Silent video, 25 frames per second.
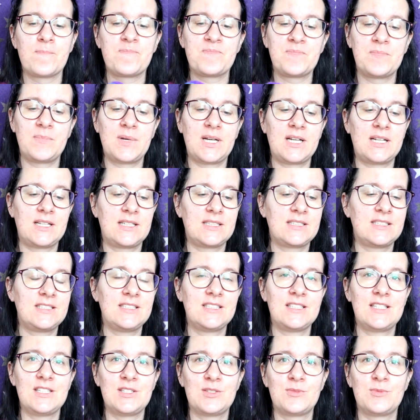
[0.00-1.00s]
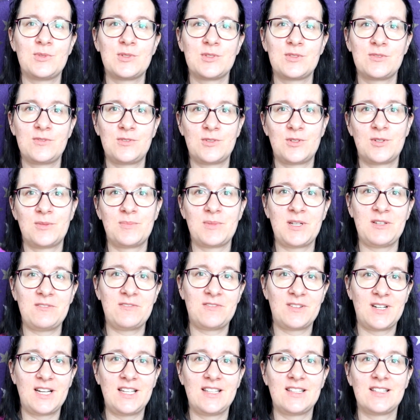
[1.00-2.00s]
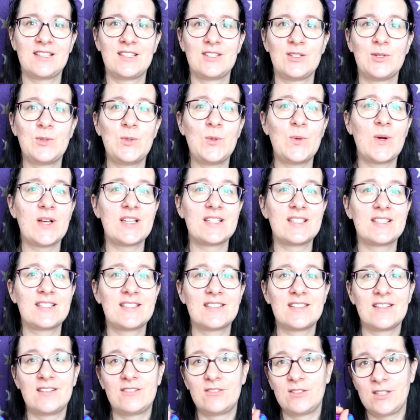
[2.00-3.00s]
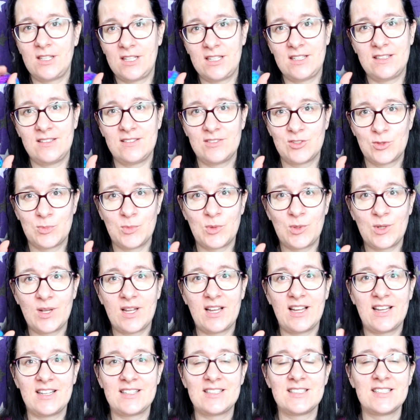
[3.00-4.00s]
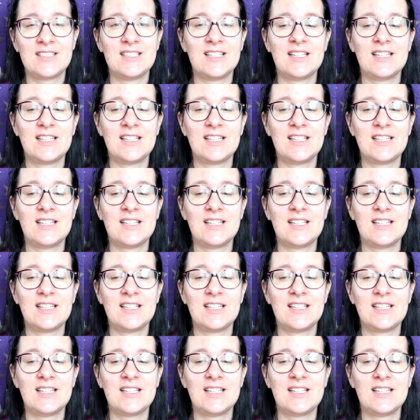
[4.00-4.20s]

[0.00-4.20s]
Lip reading: but this was for my friend who has a really small head